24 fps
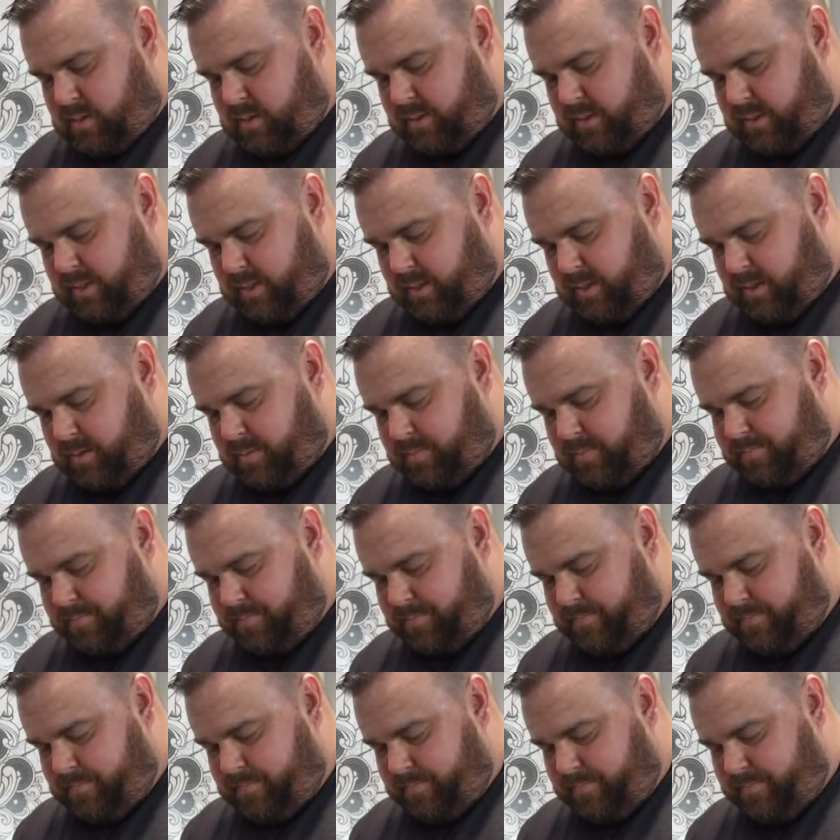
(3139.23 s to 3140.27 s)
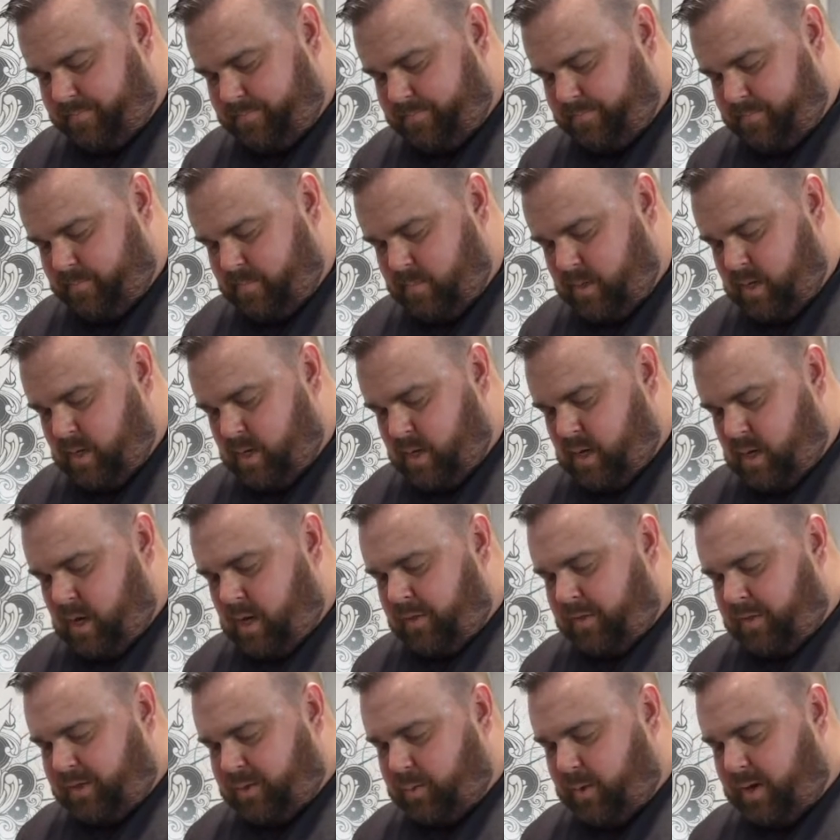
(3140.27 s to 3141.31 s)
So
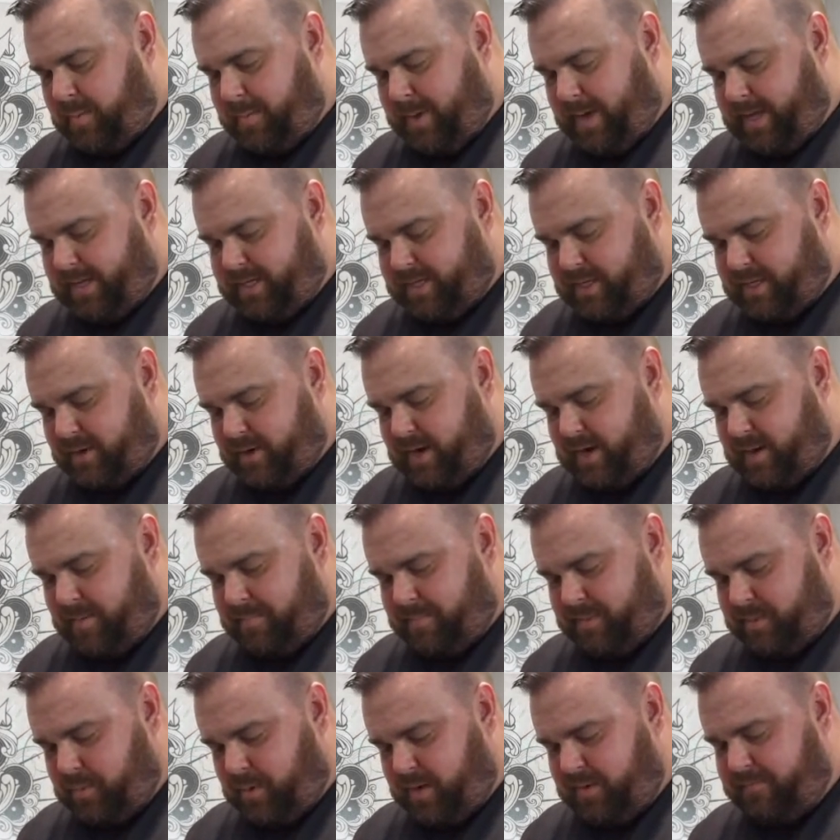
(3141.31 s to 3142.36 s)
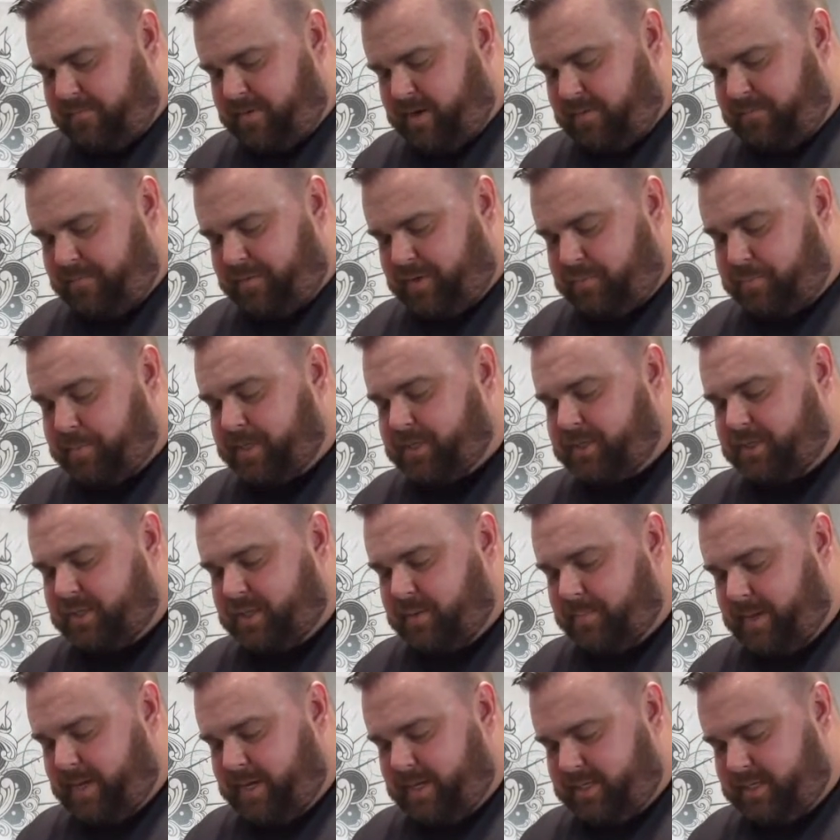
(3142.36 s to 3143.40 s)
there's one on my Instagram. It's one of the very first pictures
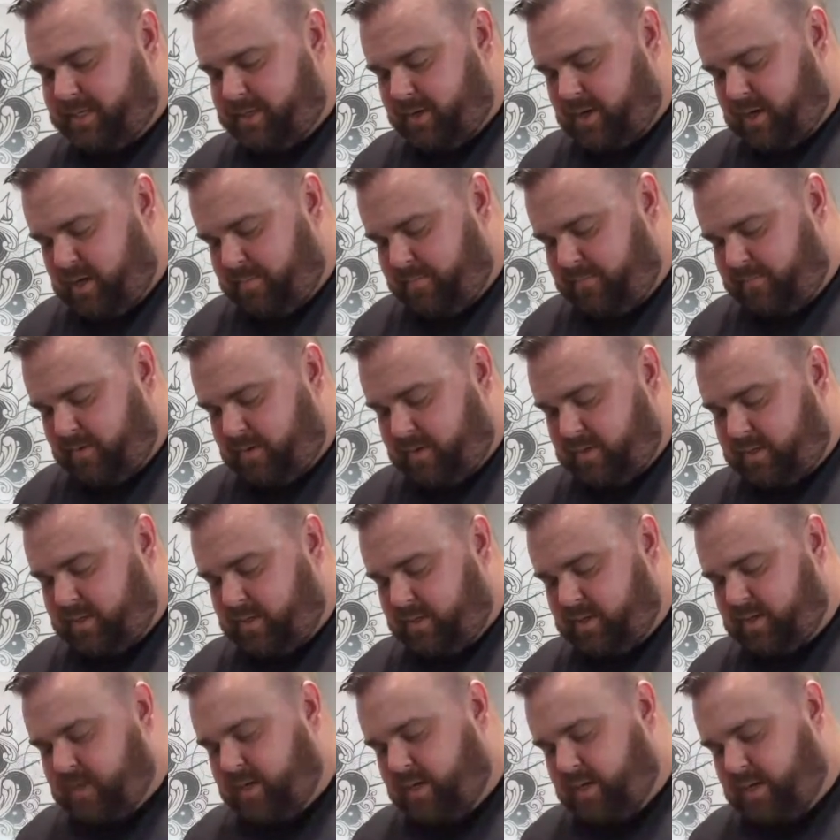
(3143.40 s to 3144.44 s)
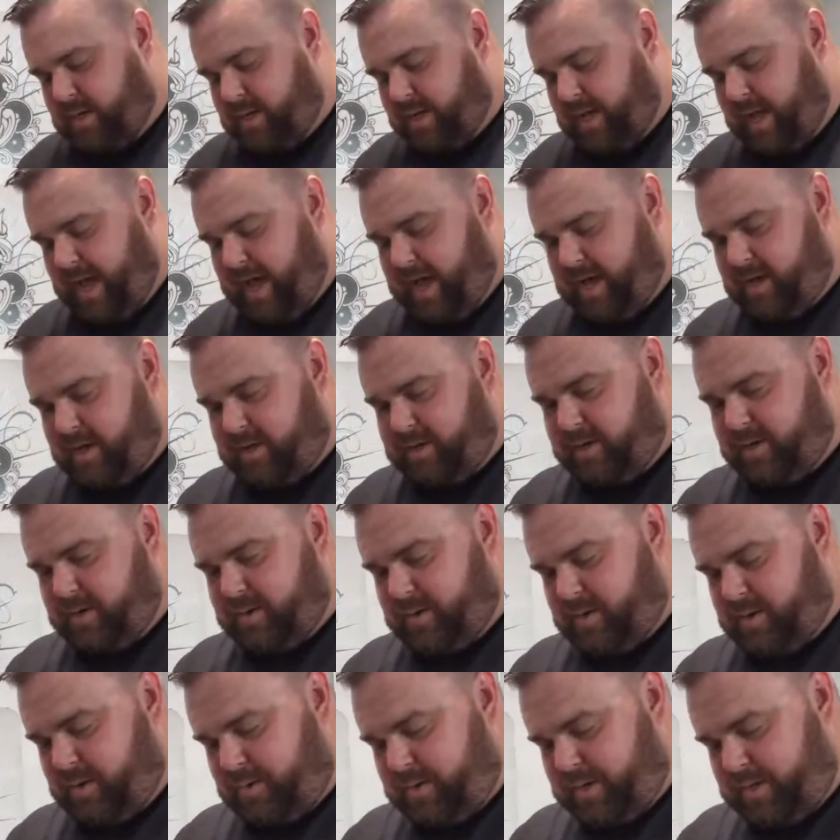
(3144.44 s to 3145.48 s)
on my Instagram. If you just look at
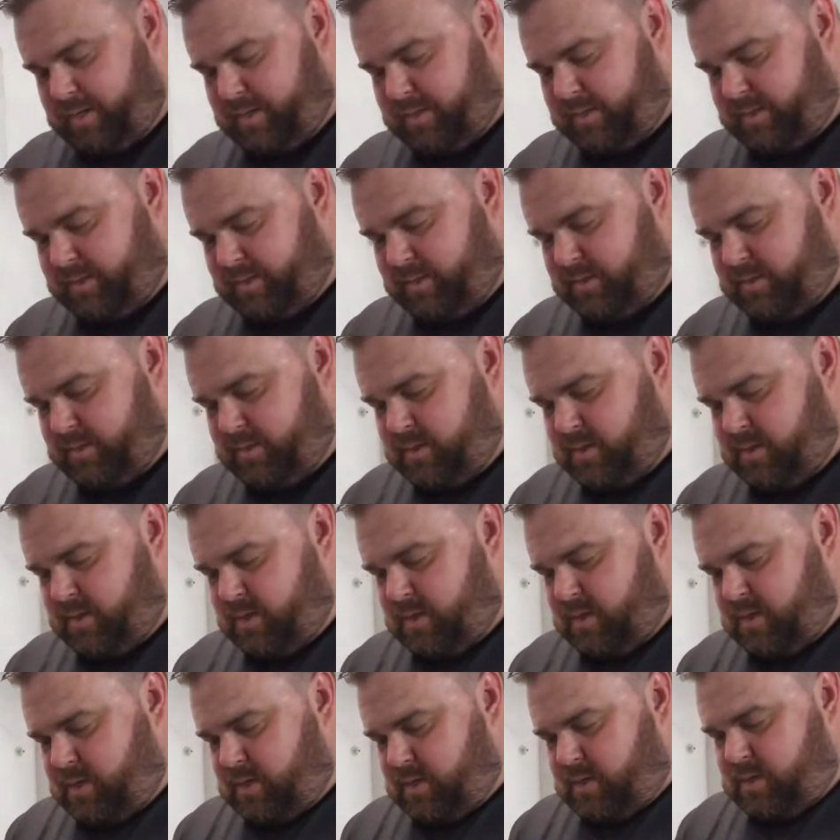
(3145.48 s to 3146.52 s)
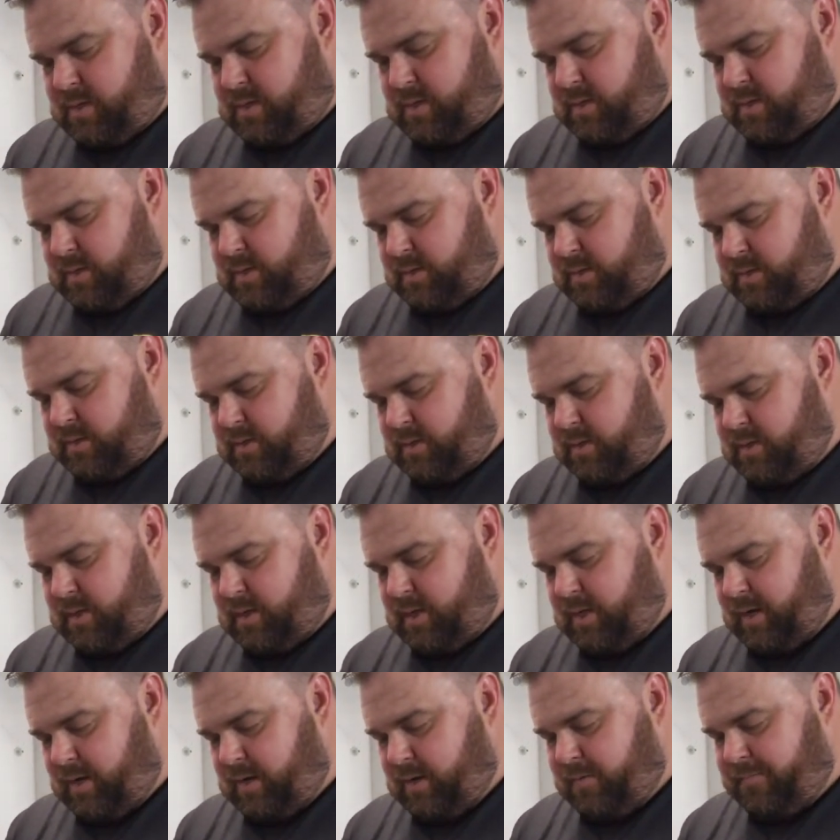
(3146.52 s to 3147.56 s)
Unknown Coatings.
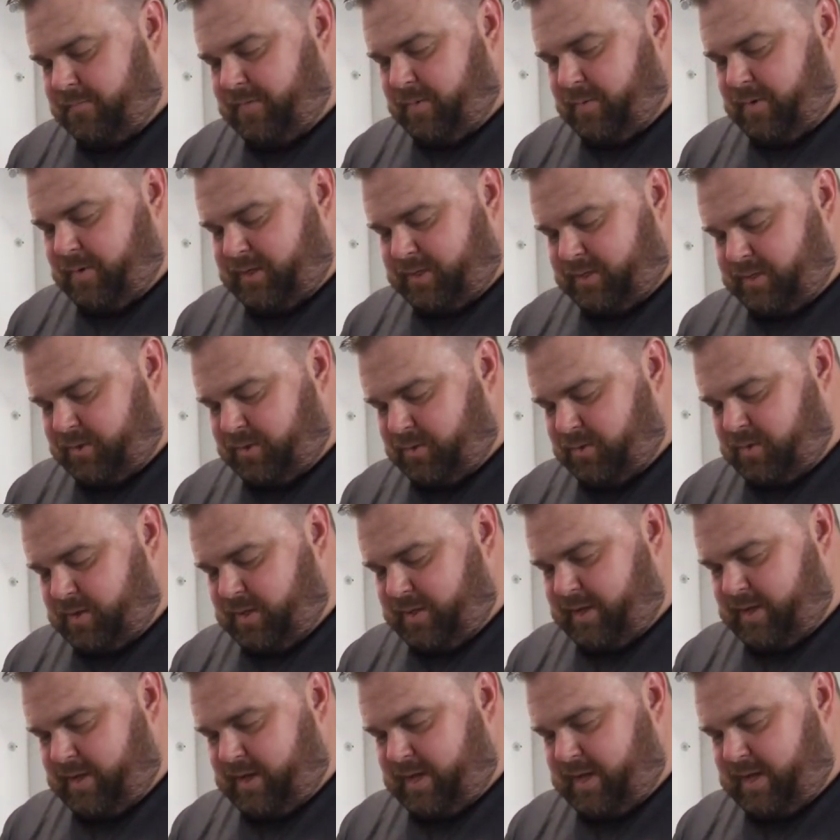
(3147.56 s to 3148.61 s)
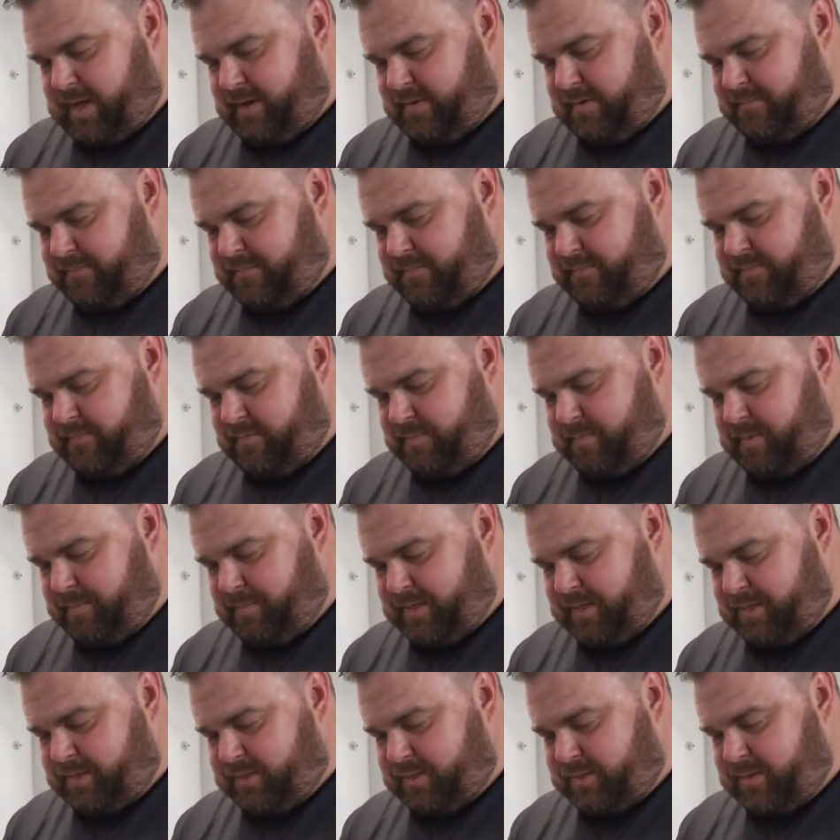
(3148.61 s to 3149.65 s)
I don't know if I want to scroll. I think I have. How many
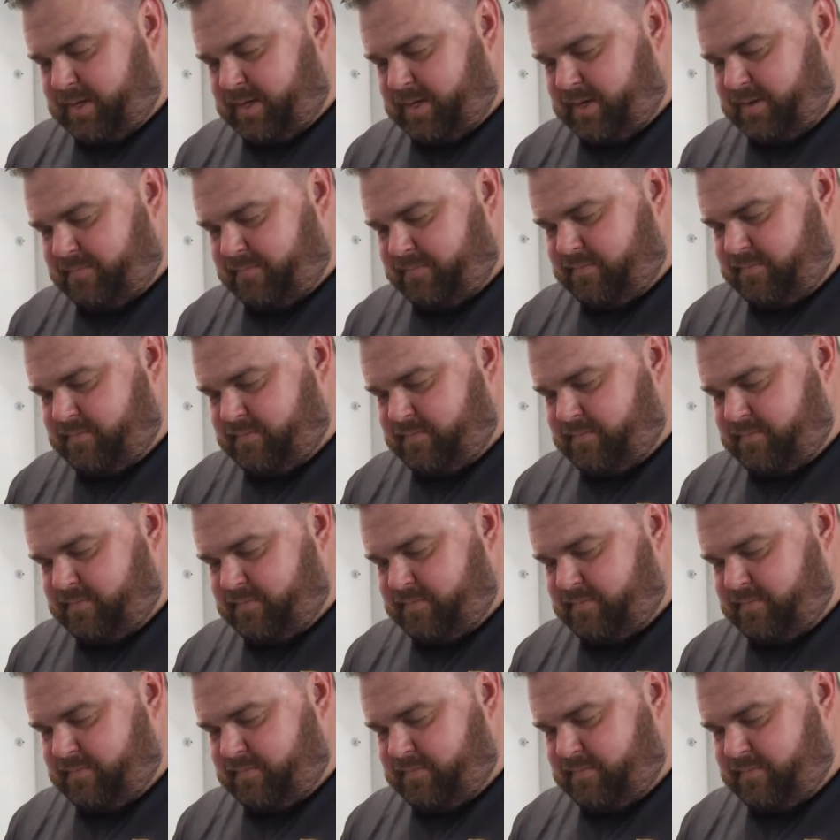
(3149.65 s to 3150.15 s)
pictures do I have?